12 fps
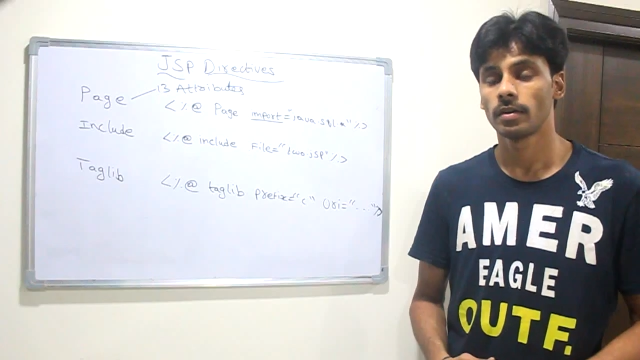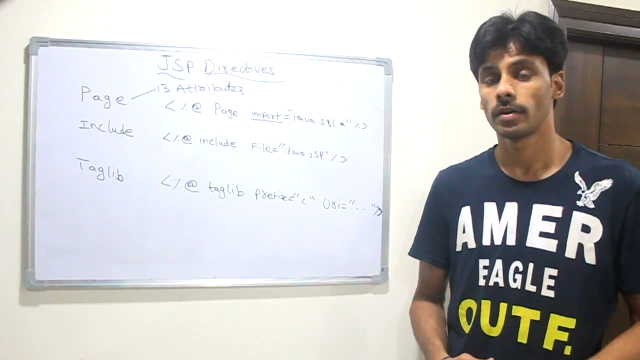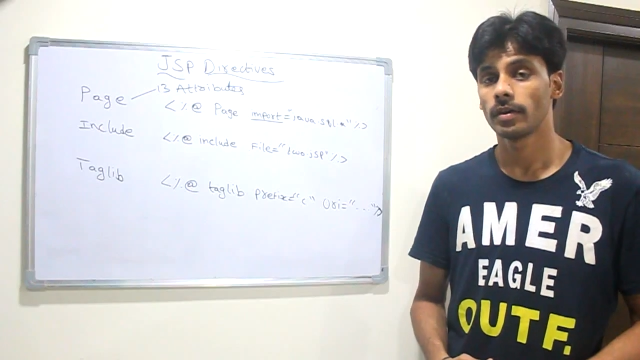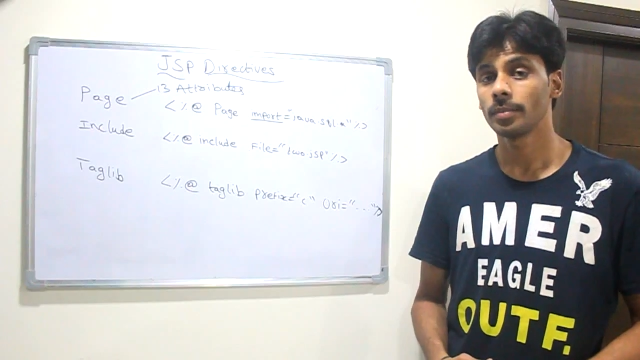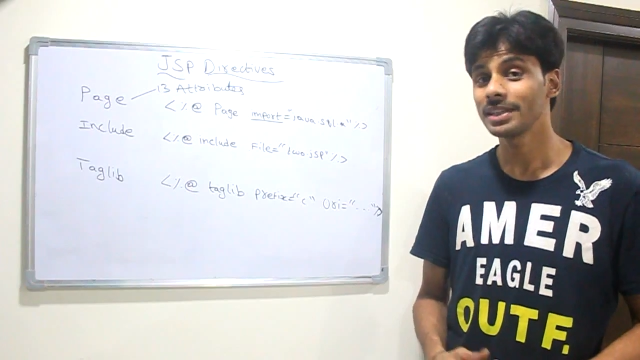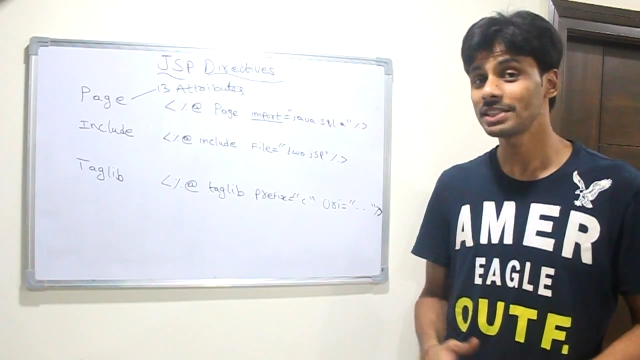
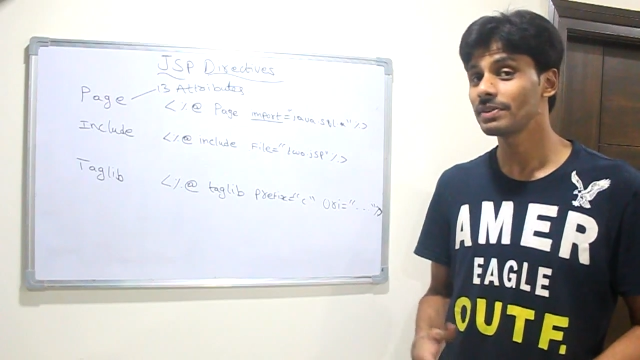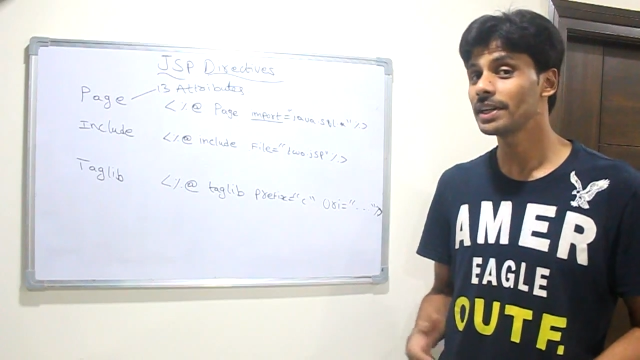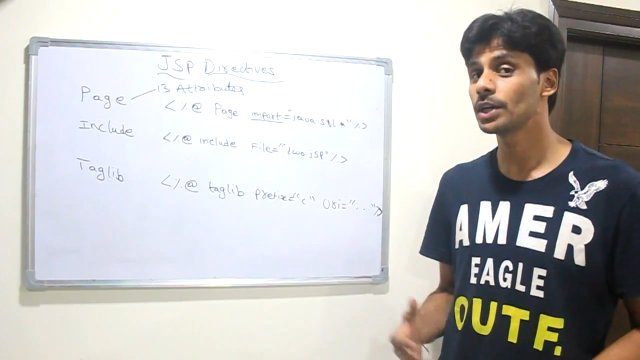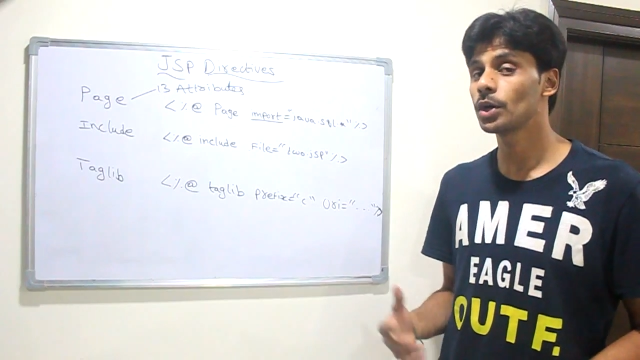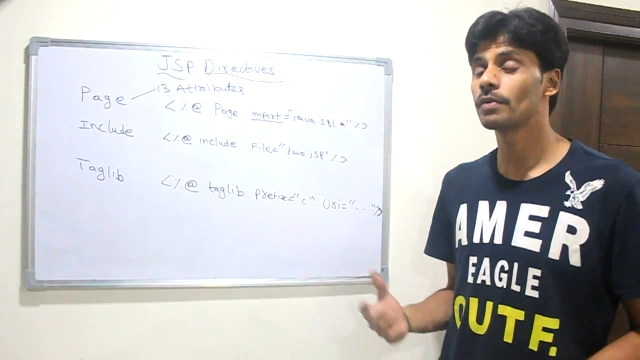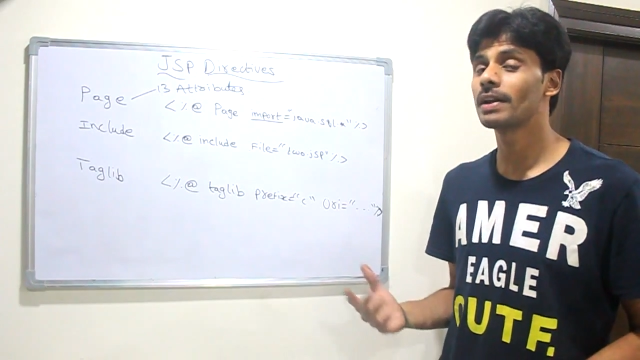From this
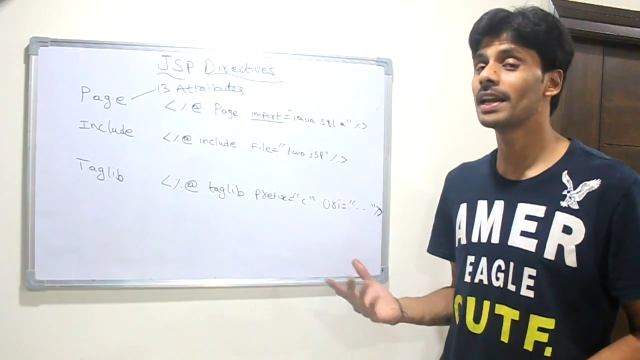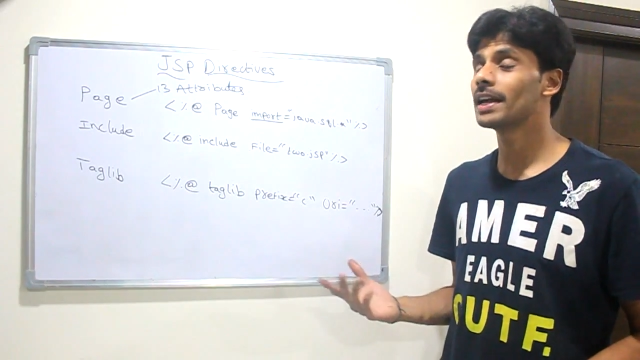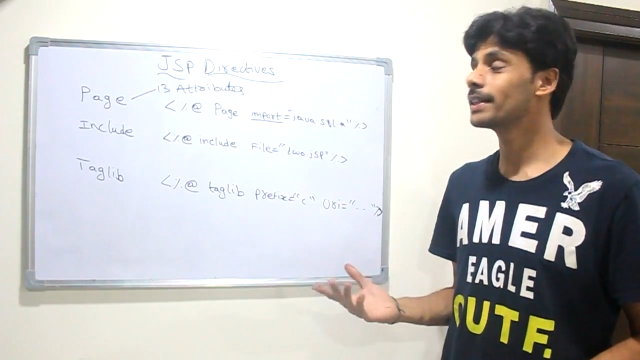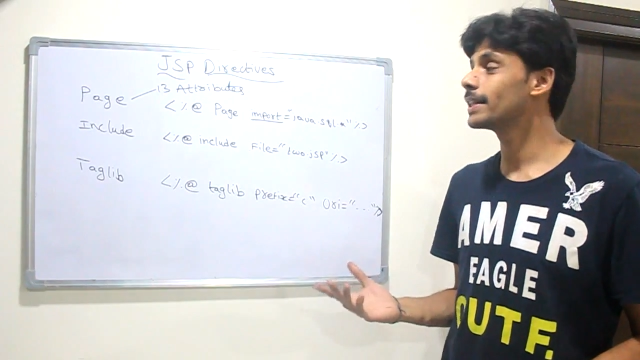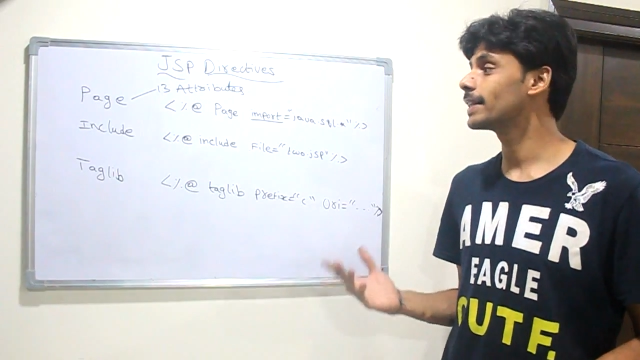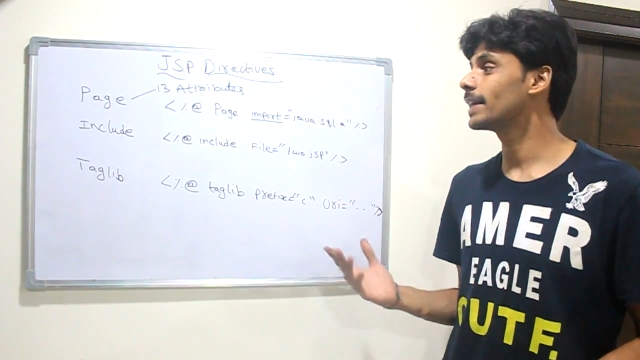video, you will
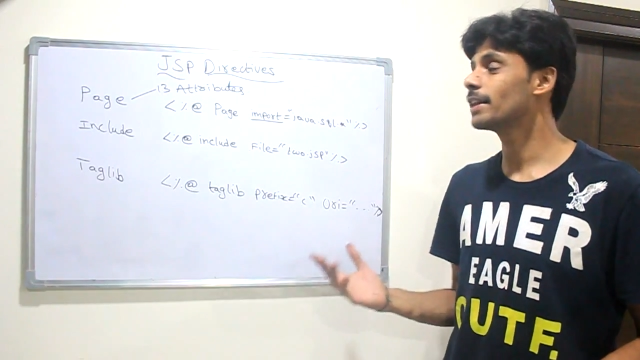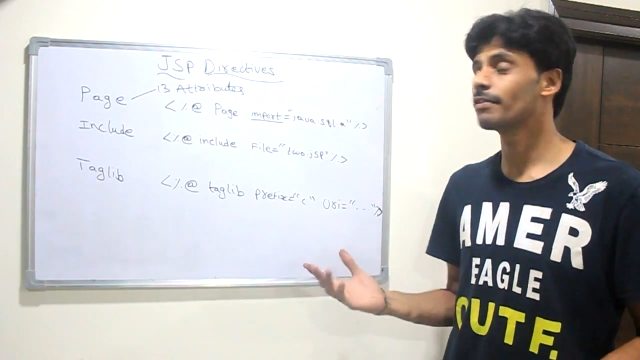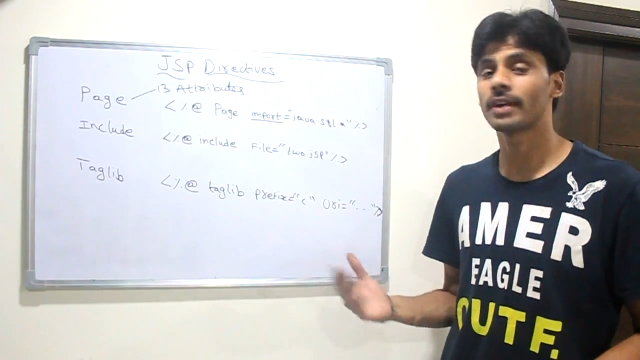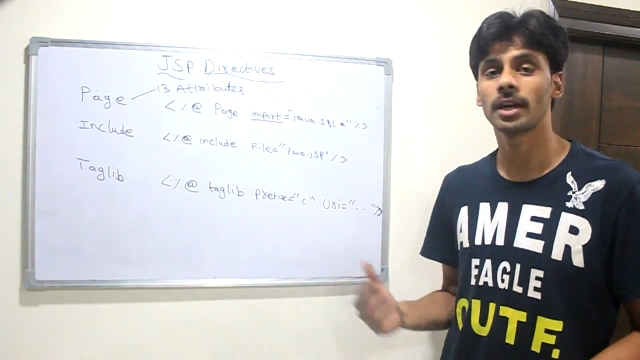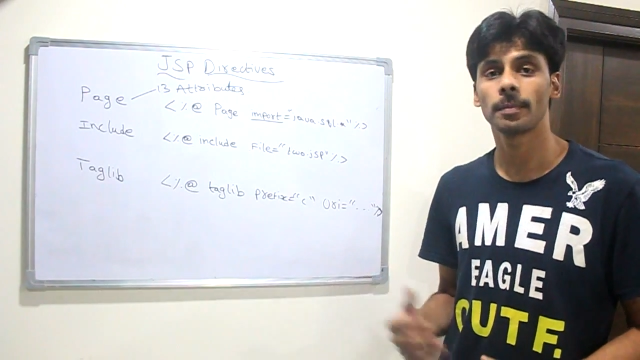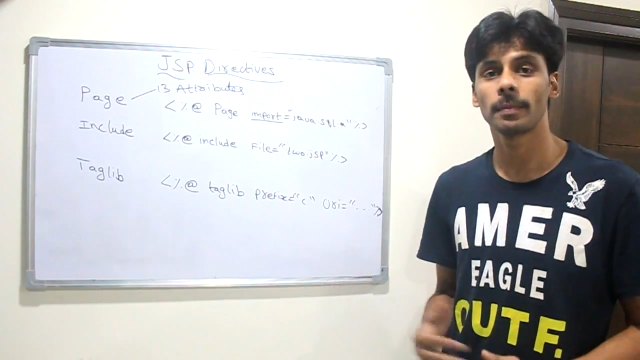learn the three
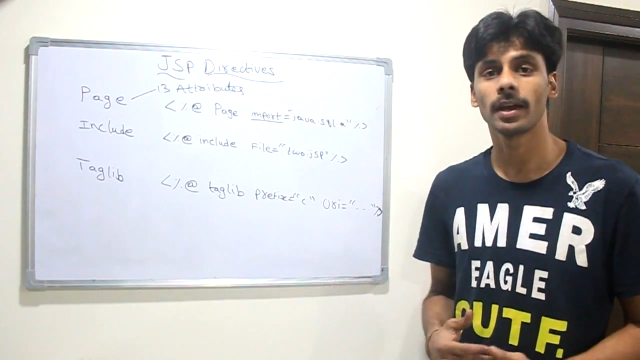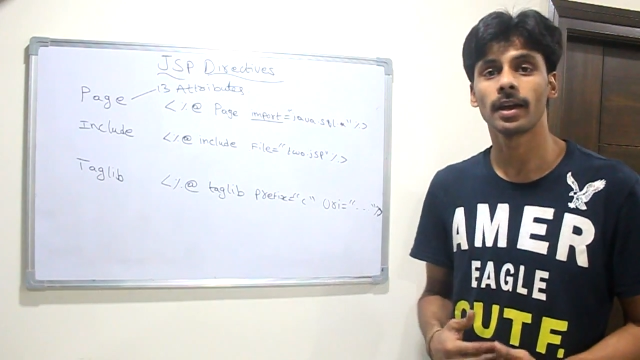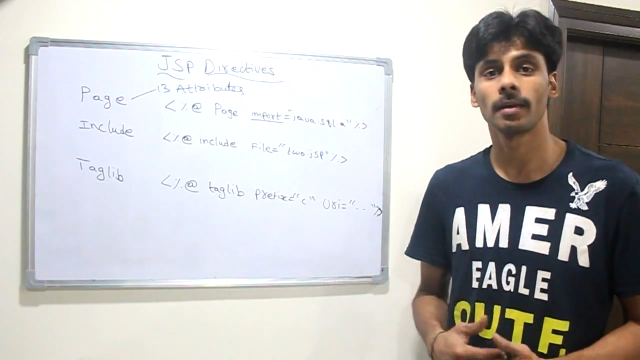different